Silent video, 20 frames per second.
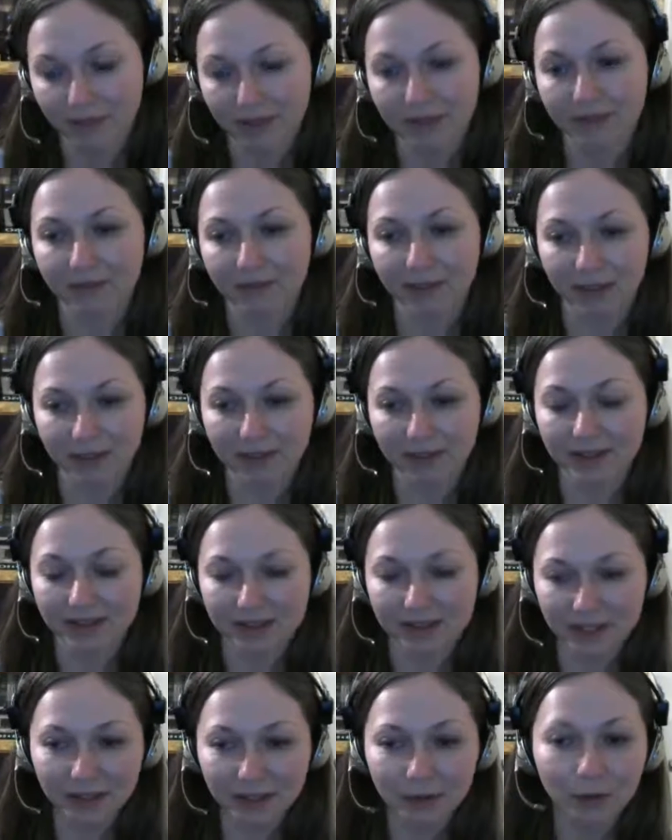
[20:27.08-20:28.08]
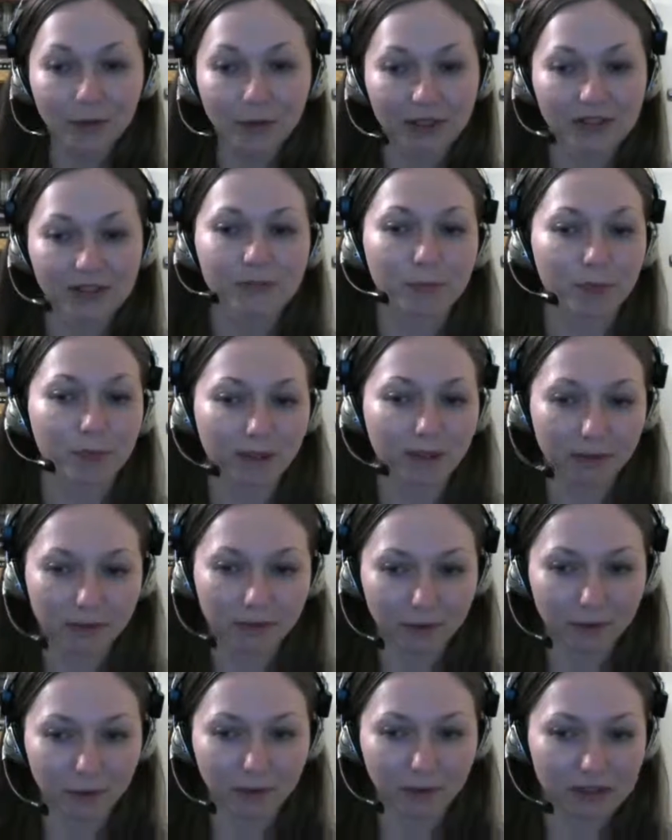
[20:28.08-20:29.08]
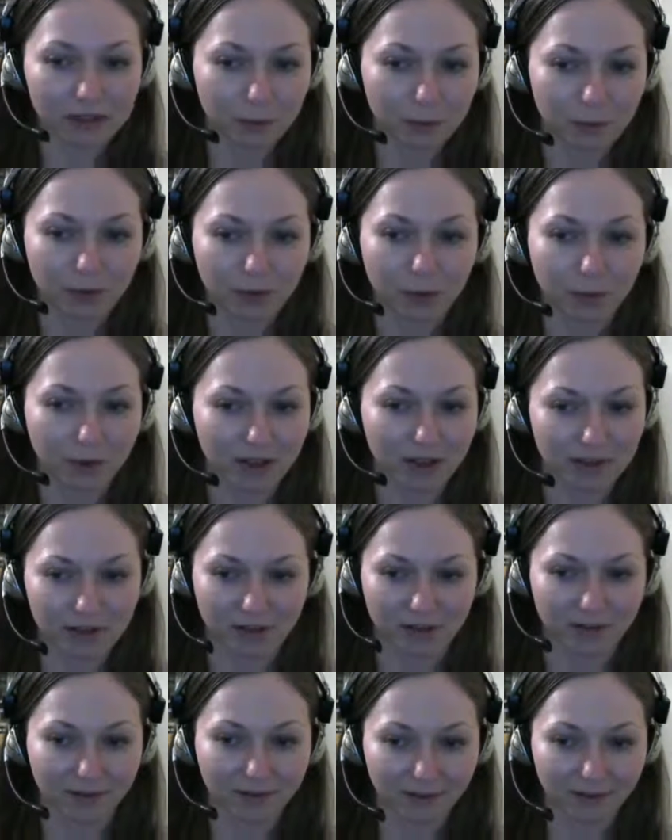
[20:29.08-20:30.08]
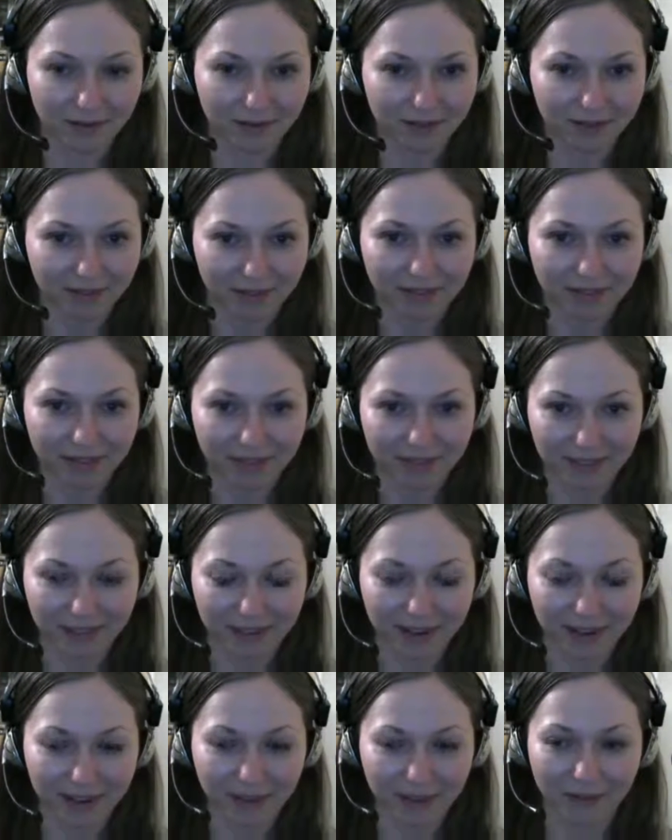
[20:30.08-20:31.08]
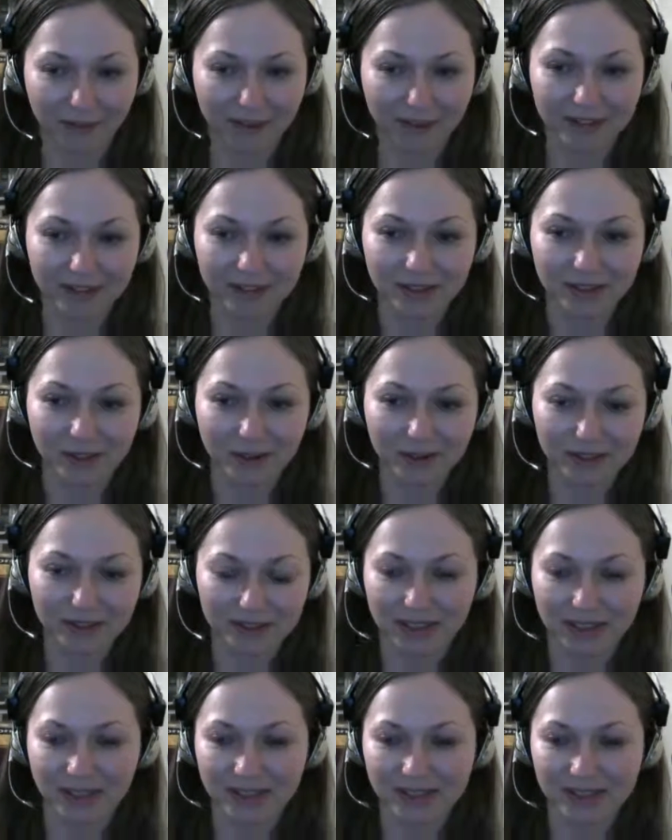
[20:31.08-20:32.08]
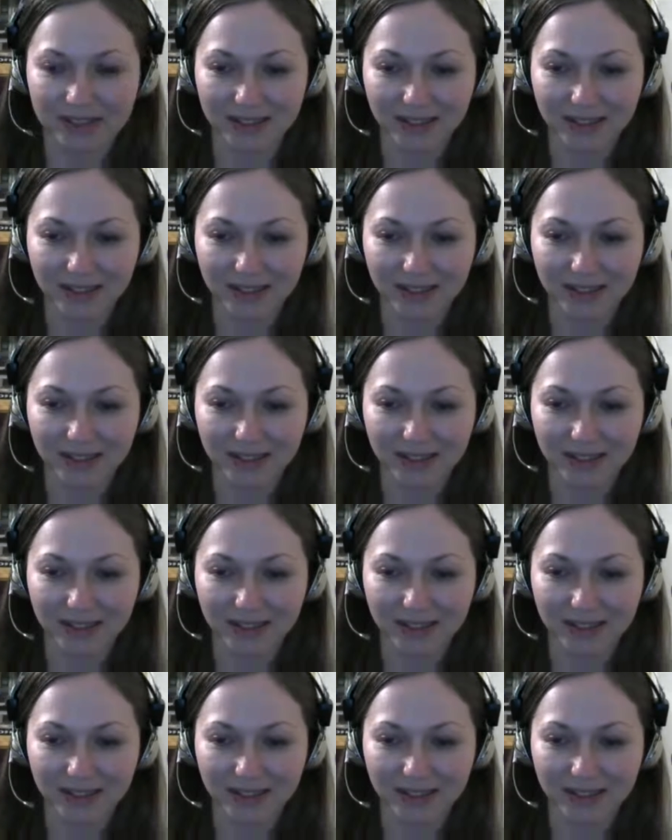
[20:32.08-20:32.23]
well, then you can speak. You can speak Russian anyway. So it's yes.